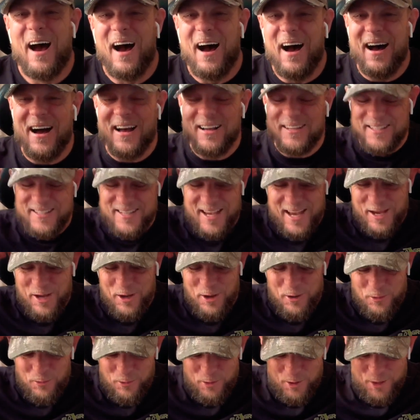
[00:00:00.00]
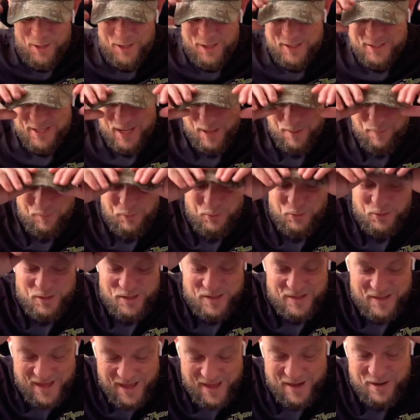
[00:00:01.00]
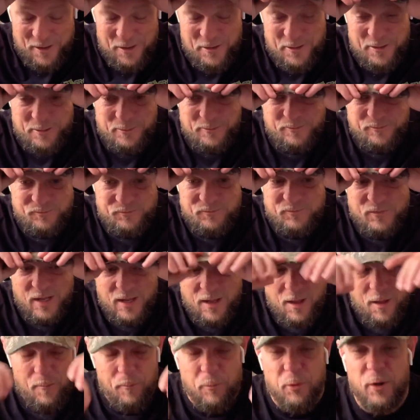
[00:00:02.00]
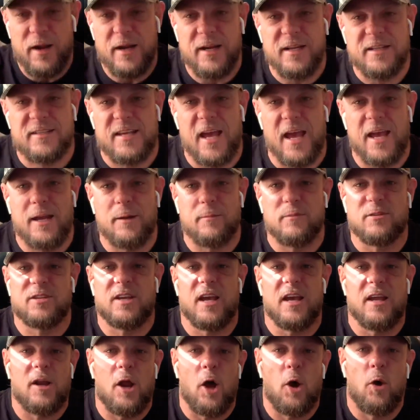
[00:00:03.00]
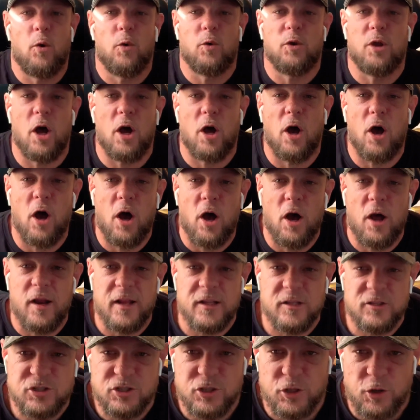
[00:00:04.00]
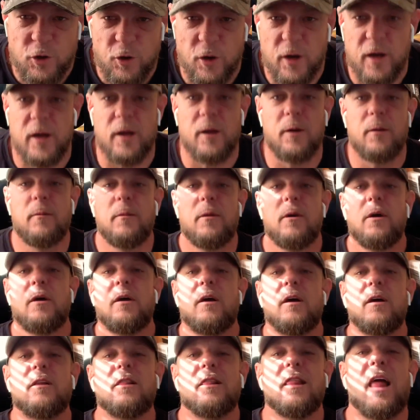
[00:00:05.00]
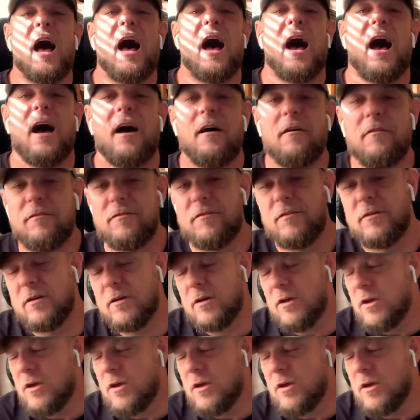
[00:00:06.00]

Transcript: Seiko Woods had put that Brandon Tatum is getting owned on Instagram live.